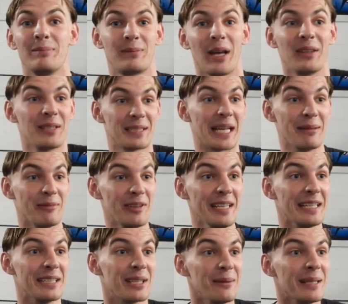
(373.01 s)
done the same
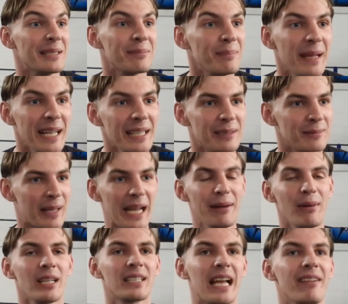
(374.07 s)
thing. So it's they
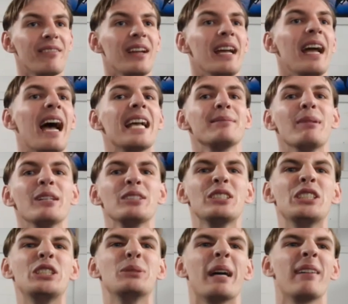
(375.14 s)
must have, as much
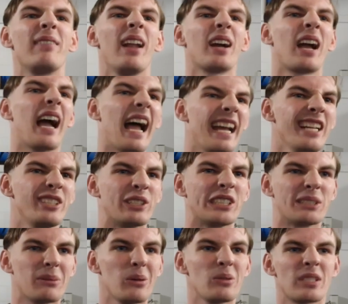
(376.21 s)
as you have like a hatred
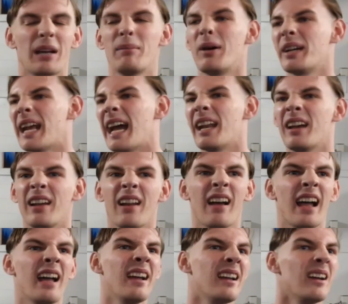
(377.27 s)
towards someone and are
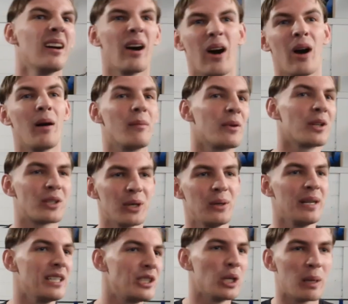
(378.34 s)
like, oh, I'm gonna do
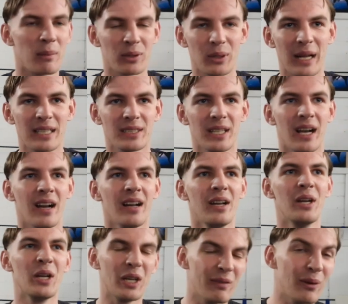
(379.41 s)
this to you, I'm gonna do that to you.
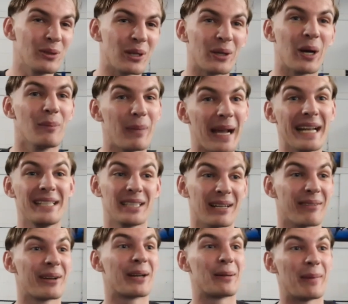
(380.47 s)
You've also got to pat each
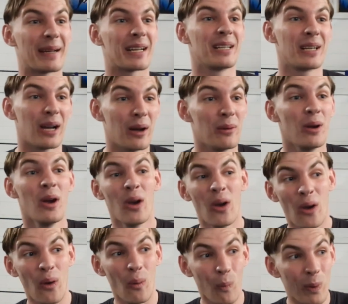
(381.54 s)
other on the back and go,
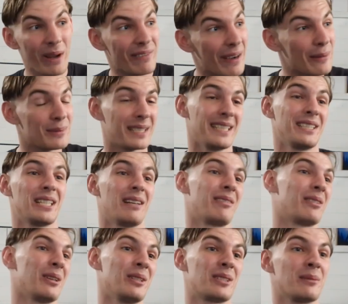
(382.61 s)
we've helped each other
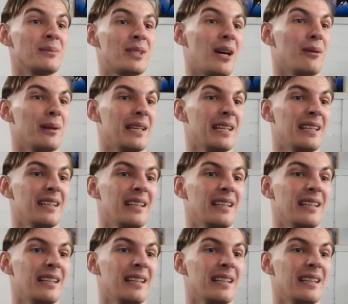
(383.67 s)
earn some dough here,